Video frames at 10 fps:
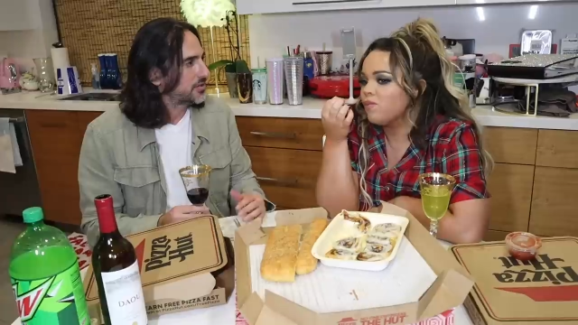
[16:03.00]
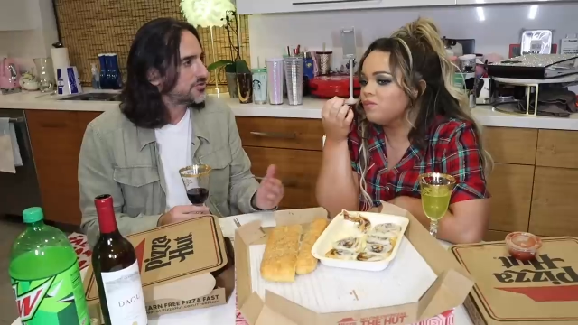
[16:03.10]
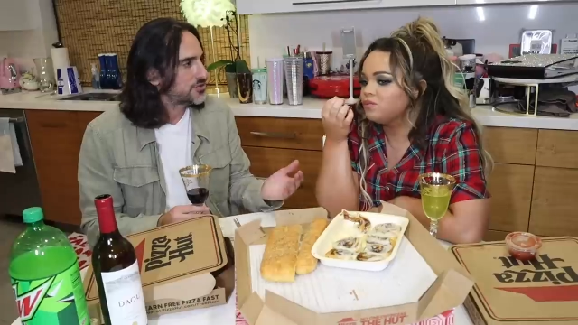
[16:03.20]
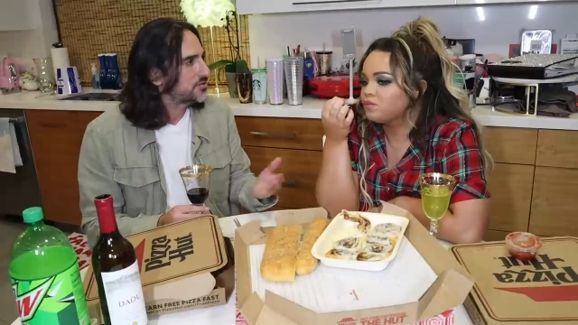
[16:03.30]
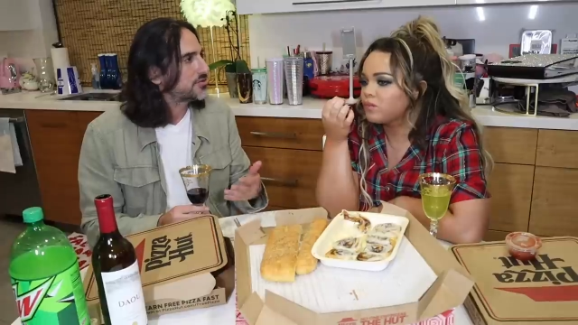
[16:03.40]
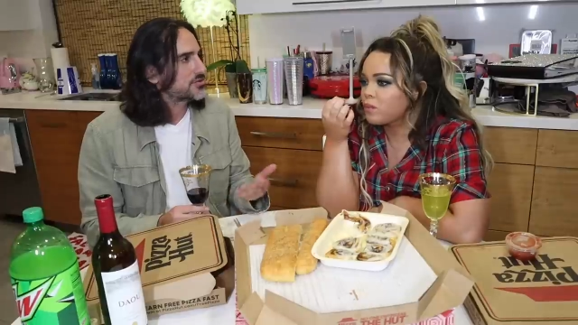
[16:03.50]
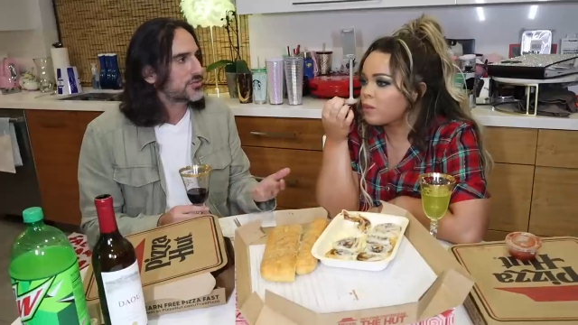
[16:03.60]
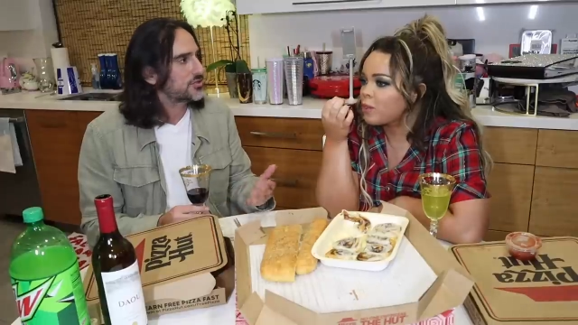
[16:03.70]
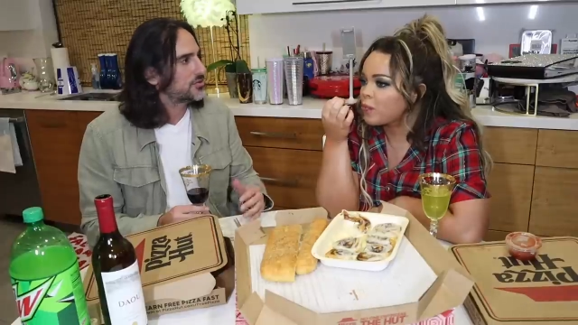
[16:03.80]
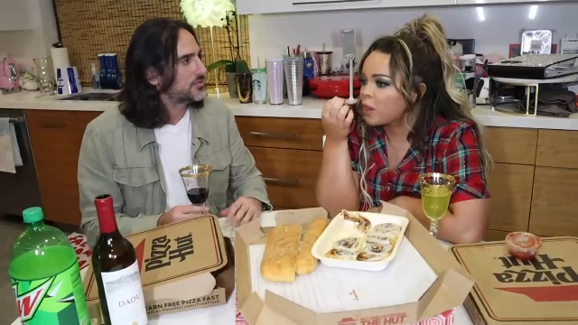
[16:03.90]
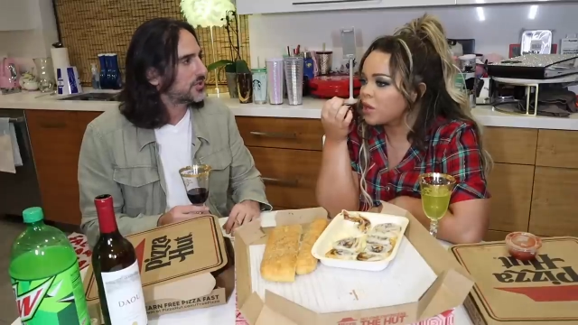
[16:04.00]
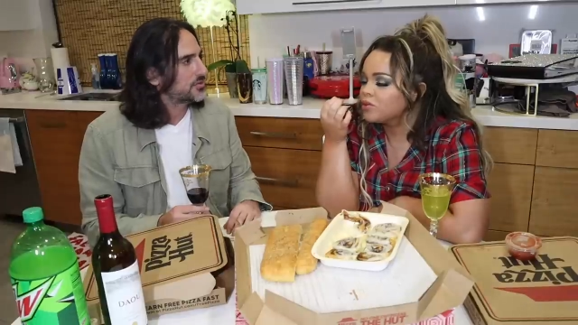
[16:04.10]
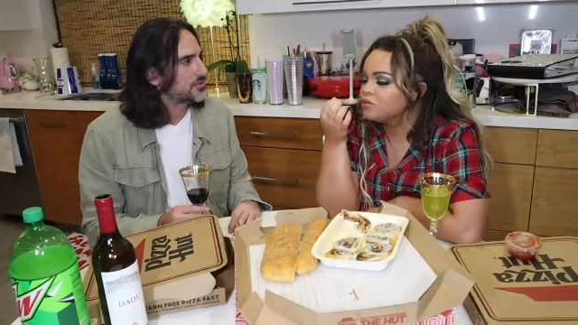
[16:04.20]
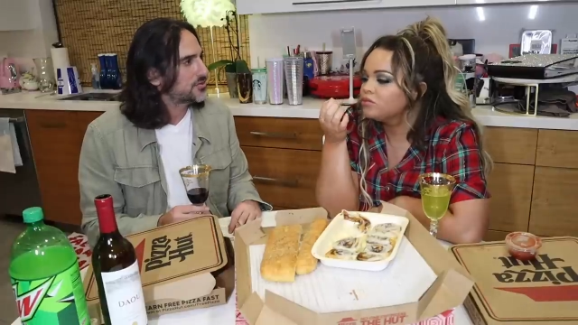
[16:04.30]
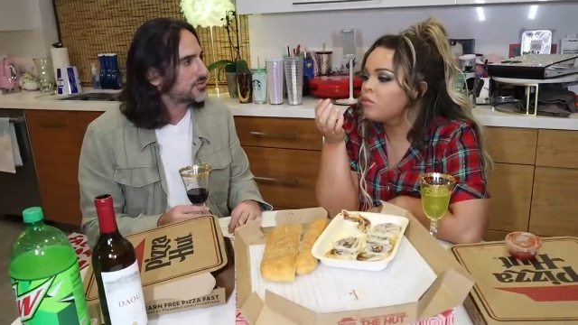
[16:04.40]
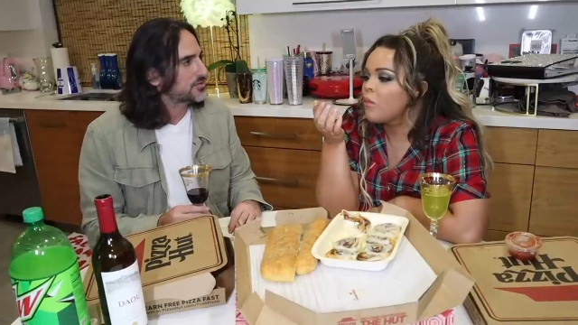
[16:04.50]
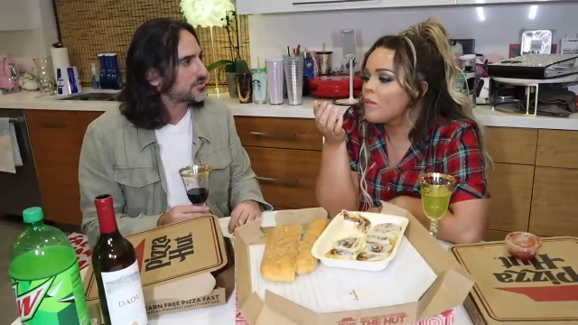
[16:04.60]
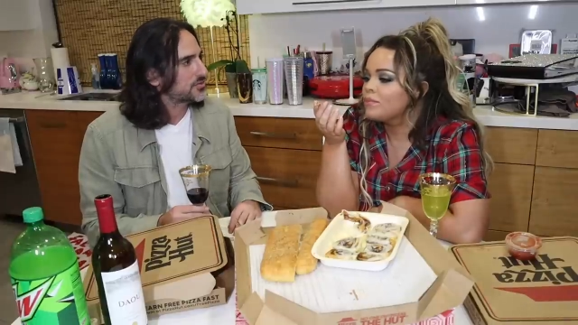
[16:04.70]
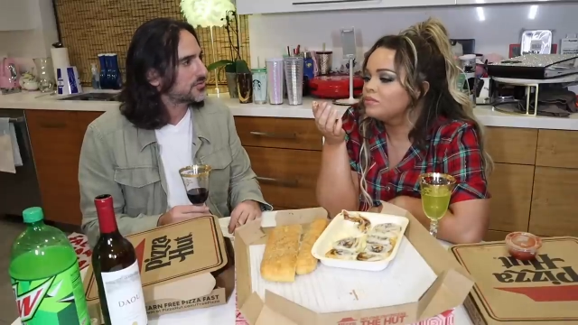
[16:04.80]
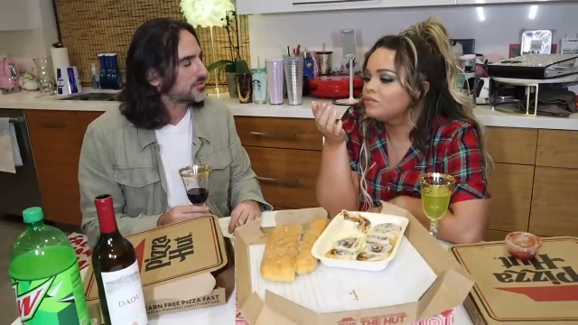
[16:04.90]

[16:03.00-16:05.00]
Speaker 1: then mm-hmm. choose what you wanted to choose.